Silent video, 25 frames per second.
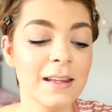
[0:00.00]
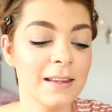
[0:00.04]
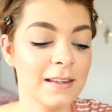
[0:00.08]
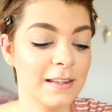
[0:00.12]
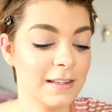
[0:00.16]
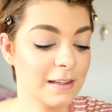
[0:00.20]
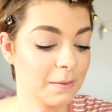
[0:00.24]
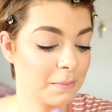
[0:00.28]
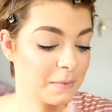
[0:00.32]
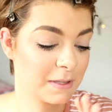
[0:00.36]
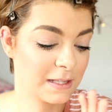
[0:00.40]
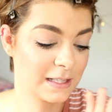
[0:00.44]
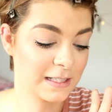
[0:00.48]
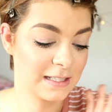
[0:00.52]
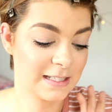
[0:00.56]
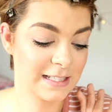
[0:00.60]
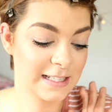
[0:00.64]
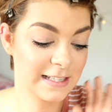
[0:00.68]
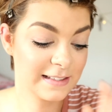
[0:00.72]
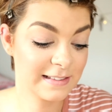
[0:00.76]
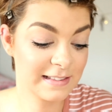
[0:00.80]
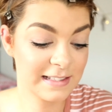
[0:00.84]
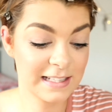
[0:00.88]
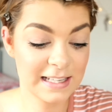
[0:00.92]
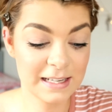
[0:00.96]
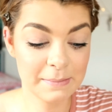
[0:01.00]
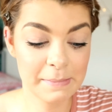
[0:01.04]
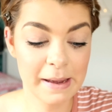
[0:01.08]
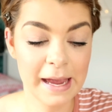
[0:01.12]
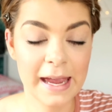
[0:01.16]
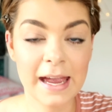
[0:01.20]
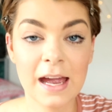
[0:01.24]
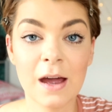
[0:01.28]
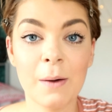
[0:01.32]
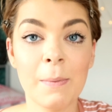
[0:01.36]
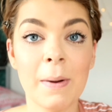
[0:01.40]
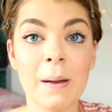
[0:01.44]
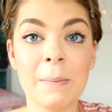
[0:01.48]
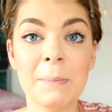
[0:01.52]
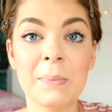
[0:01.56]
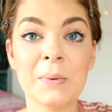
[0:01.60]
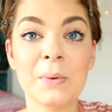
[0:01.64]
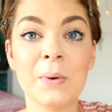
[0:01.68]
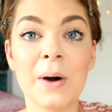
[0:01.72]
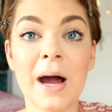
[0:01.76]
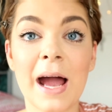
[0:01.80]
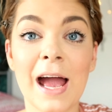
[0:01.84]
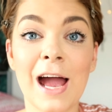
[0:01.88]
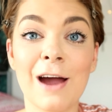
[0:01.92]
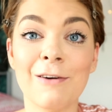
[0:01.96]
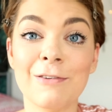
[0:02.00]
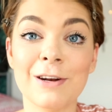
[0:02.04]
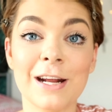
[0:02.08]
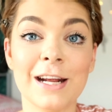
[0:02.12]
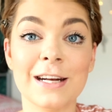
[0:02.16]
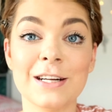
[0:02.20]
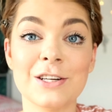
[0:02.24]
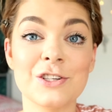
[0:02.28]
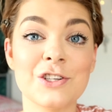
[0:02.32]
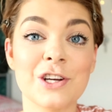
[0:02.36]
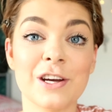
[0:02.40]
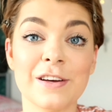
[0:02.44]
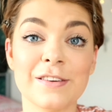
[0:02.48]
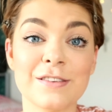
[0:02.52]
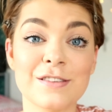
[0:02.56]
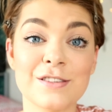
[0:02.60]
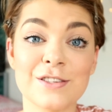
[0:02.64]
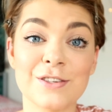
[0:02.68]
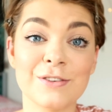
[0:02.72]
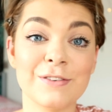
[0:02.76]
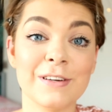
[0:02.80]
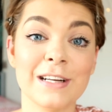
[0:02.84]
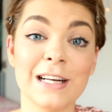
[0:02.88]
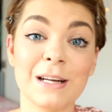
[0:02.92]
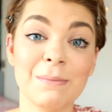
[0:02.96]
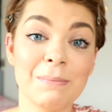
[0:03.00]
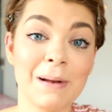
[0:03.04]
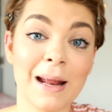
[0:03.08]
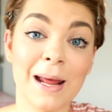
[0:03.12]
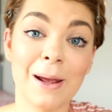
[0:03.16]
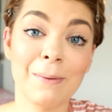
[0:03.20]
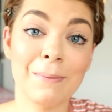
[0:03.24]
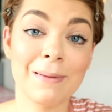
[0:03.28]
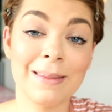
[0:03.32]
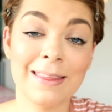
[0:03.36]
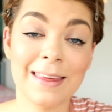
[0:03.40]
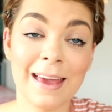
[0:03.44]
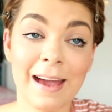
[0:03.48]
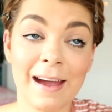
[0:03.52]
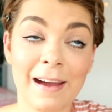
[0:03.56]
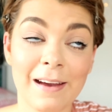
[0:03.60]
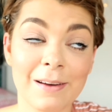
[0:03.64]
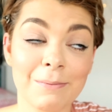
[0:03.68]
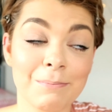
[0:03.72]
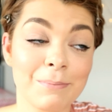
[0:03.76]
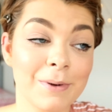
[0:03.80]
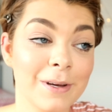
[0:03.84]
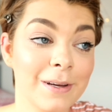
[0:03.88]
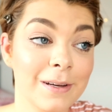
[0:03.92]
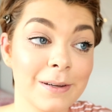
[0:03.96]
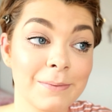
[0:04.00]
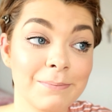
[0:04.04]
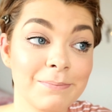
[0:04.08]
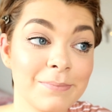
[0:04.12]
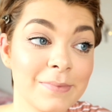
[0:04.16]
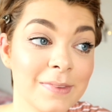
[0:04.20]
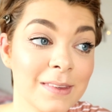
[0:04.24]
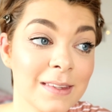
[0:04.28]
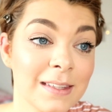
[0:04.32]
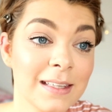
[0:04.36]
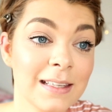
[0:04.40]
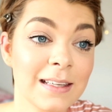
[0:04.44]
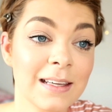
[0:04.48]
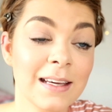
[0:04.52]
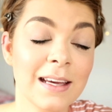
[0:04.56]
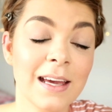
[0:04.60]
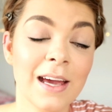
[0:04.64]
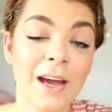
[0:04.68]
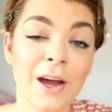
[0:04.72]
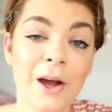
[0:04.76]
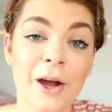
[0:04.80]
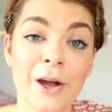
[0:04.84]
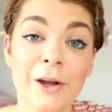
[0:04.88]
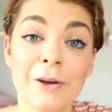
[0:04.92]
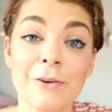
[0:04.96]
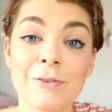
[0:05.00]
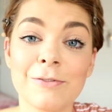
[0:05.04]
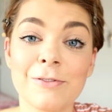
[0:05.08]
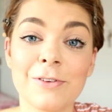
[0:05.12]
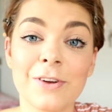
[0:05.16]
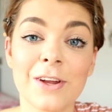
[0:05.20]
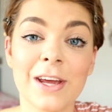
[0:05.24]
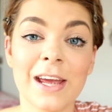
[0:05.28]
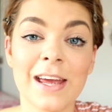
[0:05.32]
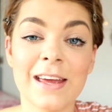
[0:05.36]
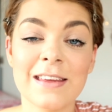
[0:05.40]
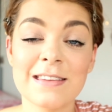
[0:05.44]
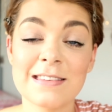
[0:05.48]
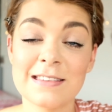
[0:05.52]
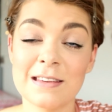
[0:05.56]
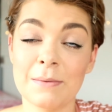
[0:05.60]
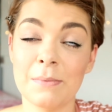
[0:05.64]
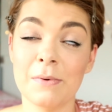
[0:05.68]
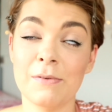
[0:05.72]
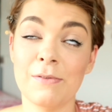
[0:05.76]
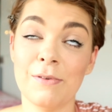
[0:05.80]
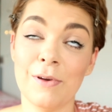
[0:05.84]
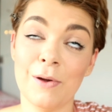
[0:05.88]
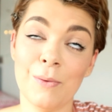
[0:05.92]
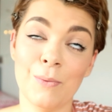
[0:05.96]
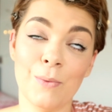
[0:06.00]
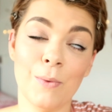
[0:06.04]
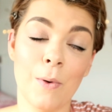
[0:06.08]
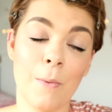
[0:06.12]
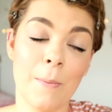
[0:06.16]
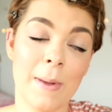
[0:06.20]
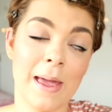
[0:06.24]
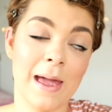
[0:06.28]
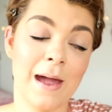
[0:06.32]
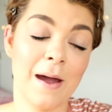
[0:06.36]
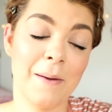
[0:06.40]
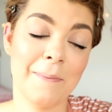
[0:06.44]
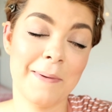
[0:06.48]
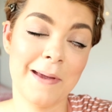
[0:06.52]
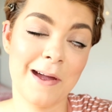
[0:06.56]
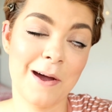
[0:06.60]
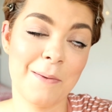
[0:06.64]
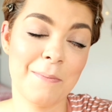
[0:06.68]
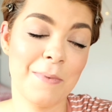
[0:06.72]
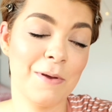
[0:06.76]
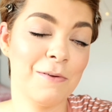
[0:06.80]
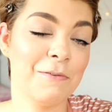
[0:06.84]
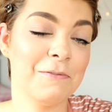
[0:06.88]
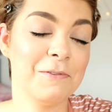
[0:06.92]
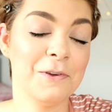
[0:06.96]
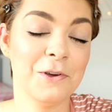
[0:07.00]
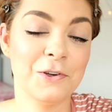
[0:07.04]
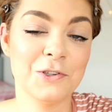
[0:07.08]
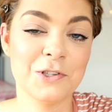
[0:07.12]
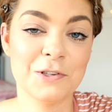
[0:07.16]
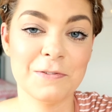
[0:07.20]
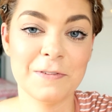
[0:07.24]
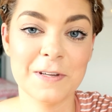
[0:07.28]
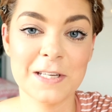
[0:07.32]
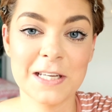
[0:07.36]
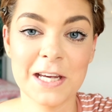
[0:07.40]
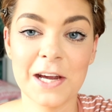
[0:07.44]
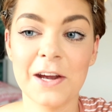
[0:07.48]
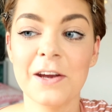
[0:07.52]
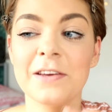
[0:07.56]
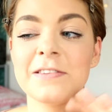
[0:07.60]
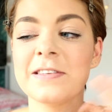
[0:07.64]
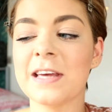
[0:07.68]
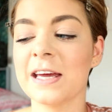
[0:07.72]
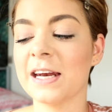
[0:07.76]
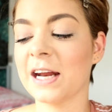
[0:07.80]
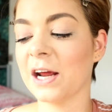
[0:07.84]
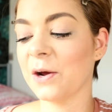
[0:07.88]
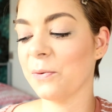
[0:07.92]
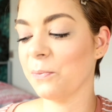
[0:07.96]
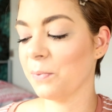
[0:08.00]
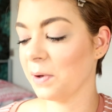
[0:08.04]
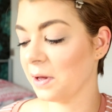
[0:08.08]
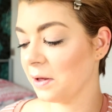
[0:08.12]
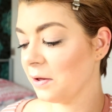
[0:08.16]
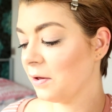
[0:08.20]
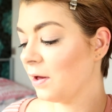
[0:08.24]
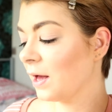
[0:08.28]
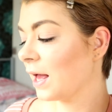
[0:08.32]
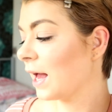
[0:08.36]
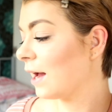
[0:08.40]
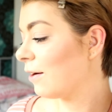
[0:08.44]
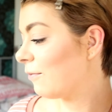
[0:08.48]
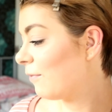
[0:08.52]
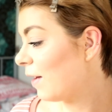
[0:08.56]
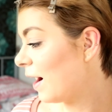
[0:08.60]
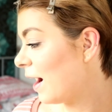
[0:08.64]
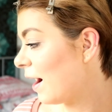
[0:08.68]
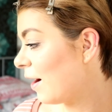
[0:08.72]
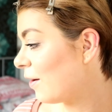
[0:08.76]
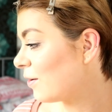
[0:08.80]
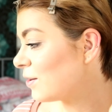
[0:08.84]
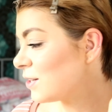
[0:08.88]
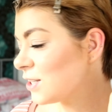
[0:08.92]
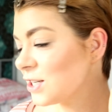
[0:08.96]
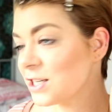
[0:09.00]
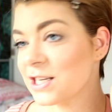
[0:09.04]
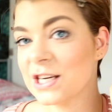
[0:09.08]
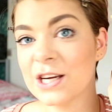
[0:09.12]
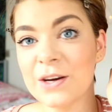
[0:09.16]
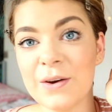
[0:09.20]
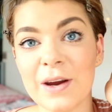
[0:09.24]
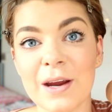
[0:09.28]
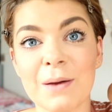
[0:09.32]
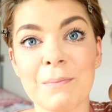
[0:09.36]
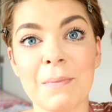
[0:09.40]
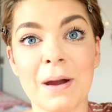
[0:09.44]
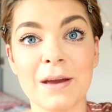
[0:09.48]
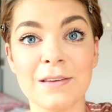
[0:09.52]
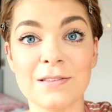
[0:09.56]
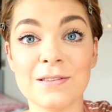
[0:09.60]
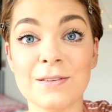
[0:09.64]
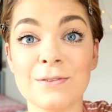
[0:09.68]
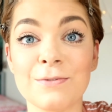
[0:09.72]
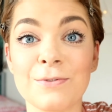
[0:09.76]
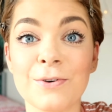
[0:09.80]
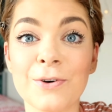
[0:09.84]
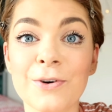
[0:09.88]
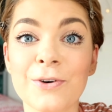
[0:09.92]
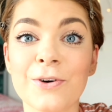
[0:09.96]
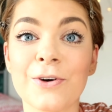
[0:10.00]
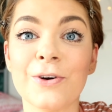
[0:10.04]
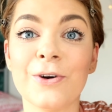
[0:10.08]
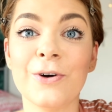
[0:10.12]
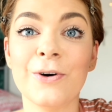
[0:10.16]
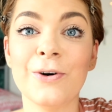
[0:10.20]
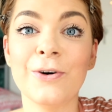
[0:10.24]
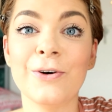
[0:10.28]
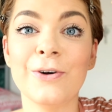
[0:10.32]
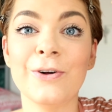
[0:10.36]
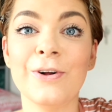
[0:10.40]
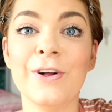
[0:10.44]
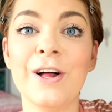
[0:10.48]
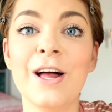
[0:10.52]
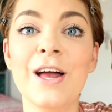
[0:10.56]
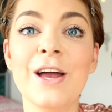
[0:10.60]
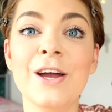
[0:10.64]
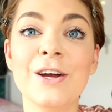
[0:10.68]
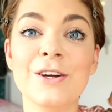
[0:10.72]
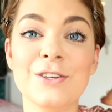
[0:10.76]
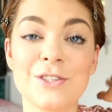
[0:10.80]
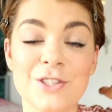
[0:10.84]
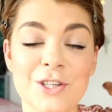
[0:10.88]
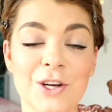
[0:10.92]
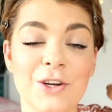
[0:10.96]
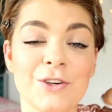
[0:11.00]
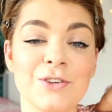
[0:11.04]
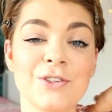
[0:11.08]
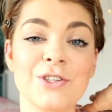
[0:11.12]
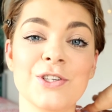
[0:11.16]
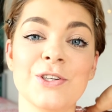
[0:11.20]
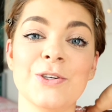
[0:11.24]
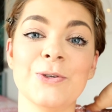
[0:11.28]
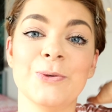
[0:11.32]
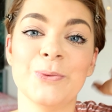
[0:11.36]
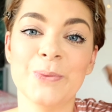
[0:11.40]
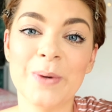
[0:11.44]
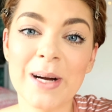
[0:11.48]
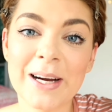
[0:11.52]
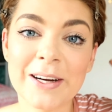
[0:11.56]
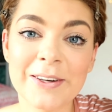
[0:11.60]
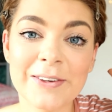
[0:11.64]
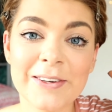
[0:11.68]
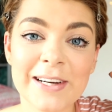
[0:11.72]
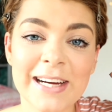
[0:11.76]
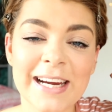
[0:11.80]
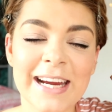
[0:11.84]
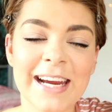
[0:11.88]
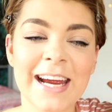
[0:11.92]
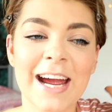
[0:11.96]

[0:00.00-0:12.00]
Some of the Disney makeup I bought I haven't had a chance to really play with yet, but hopefully some of it will be coming up in future videos, and I will get round to doing my Sephora haul, don't you worry.